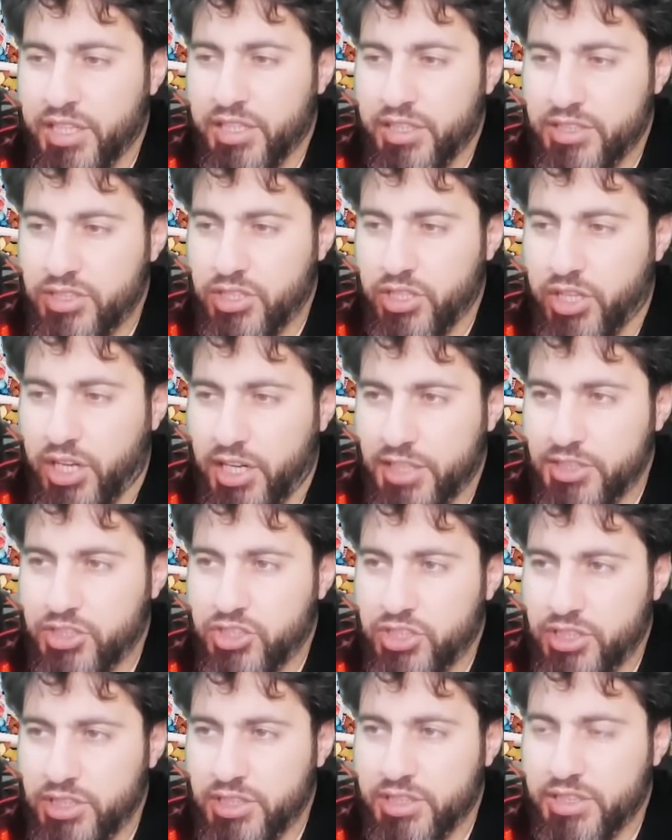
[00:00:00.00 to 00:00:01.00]
The
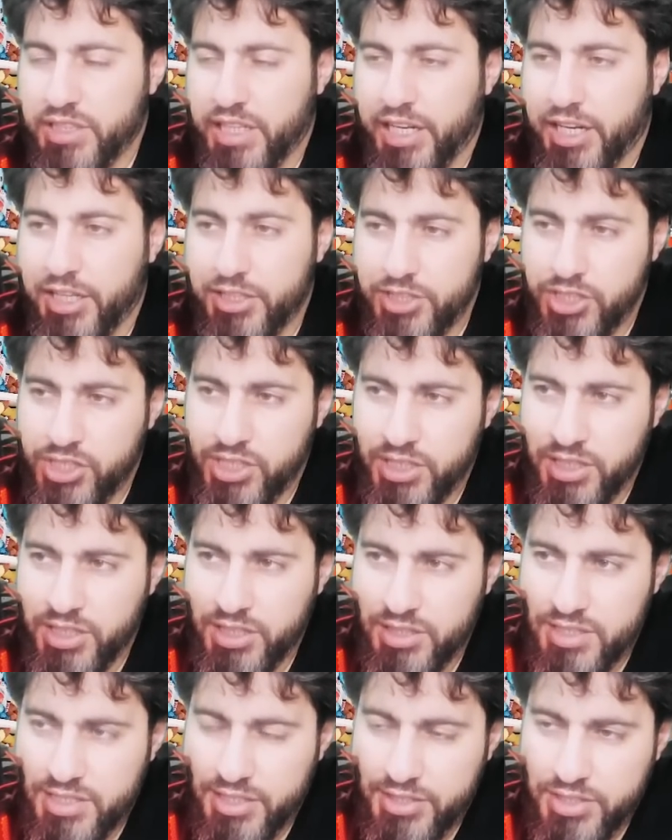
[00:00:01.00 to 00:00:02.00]
Hodge
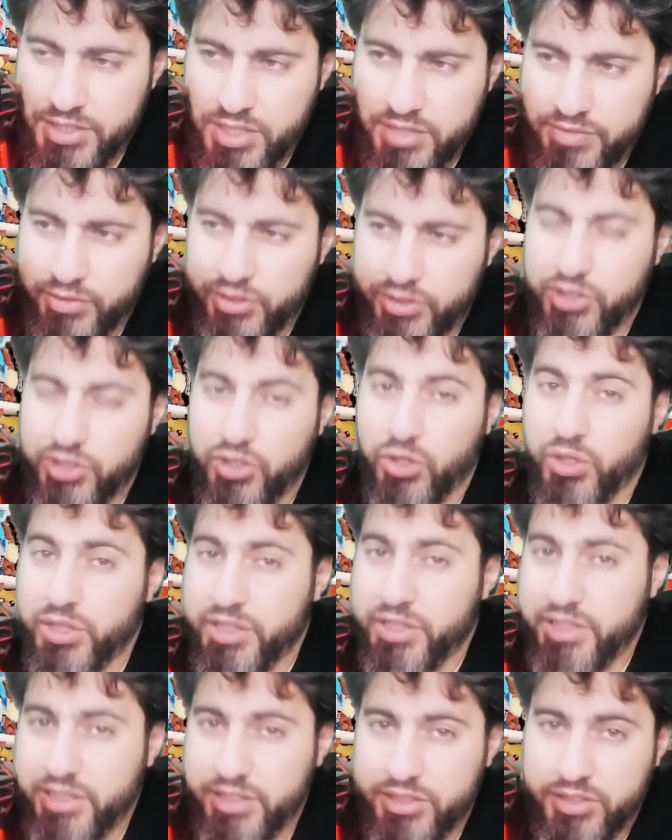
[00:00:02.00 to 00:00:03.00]
here successfully
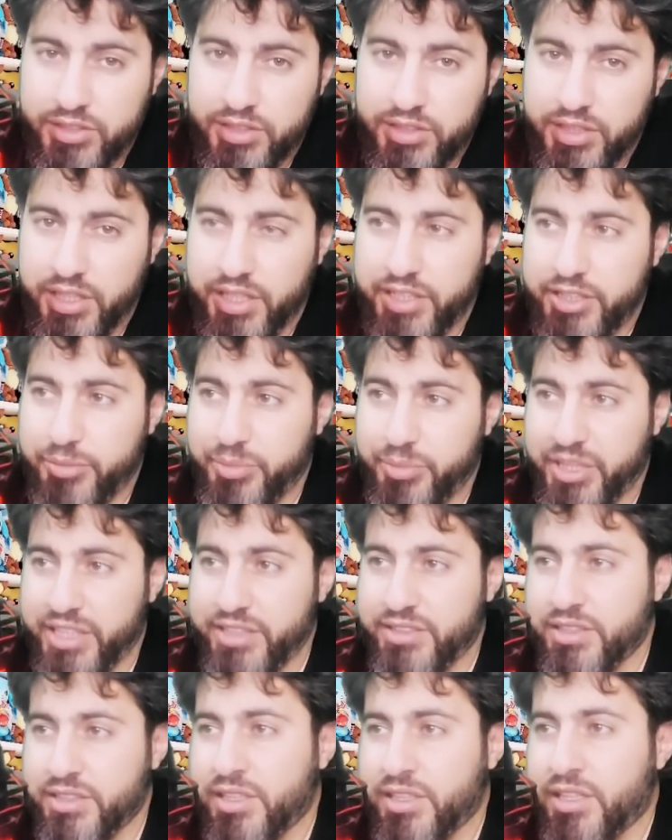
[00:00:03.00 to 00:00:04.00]
calling the
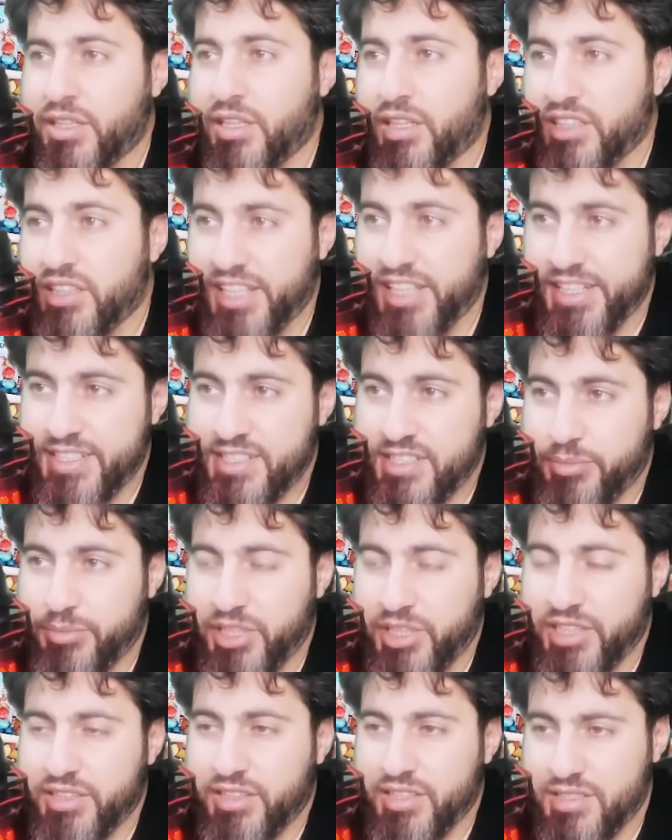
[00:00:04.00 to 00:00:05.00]
bait. Yes, the
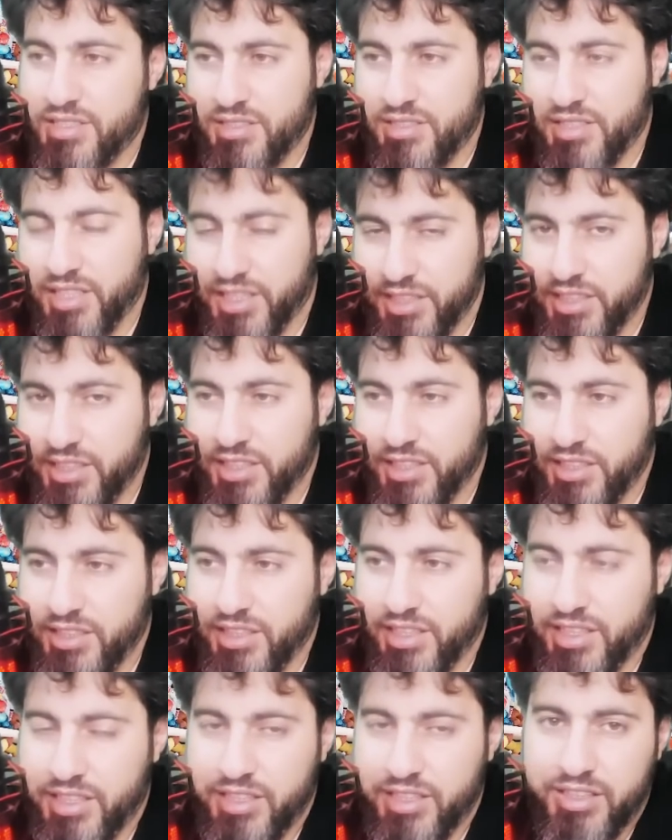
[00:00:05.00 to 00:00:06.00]
bait is technically
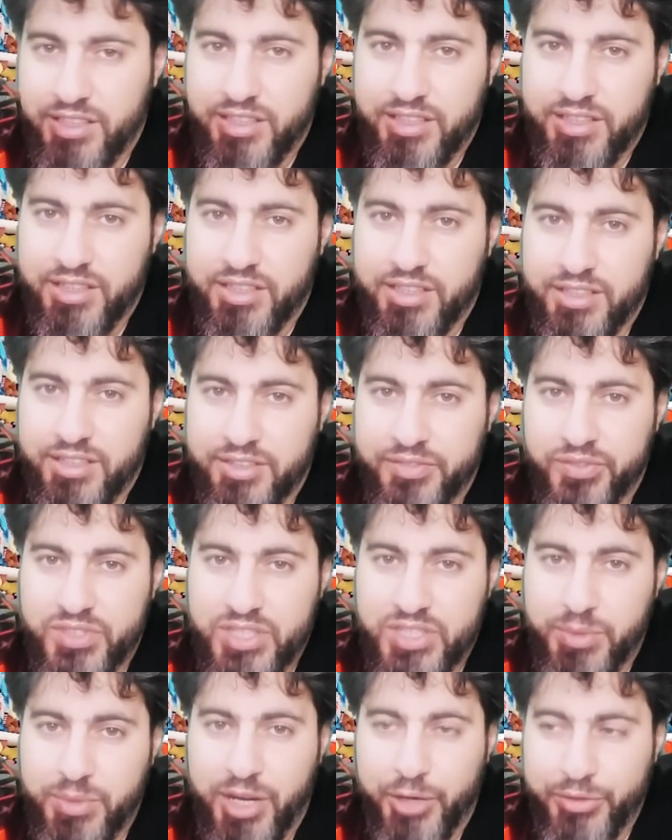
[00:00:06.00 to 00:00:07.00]
the
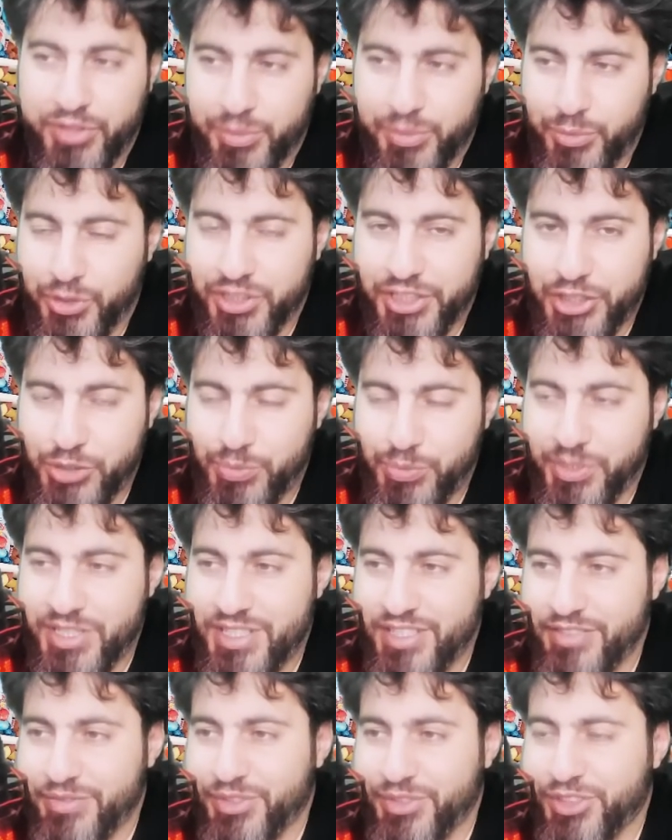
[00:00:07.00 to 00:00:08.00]
somehow the more
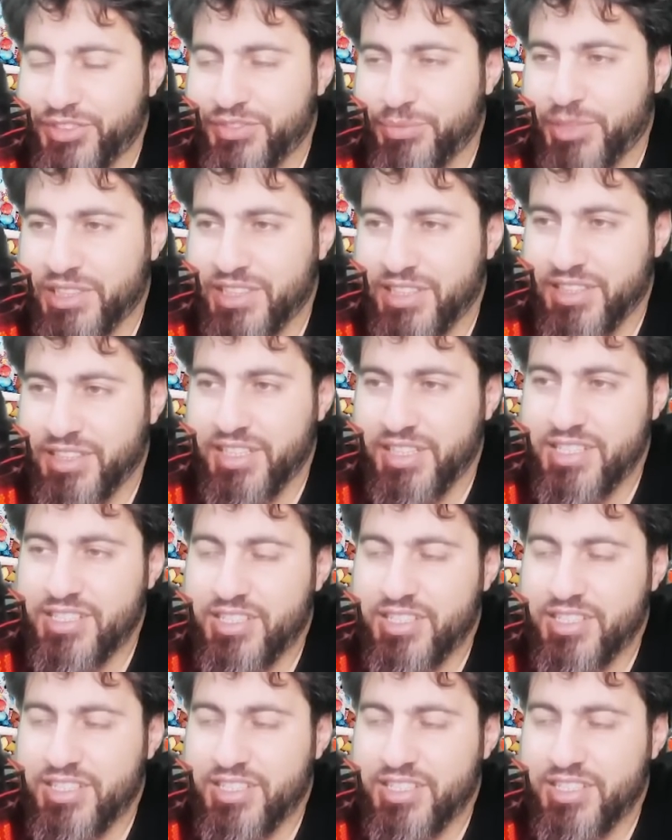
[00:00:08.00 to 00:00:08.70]
expensive move, but in this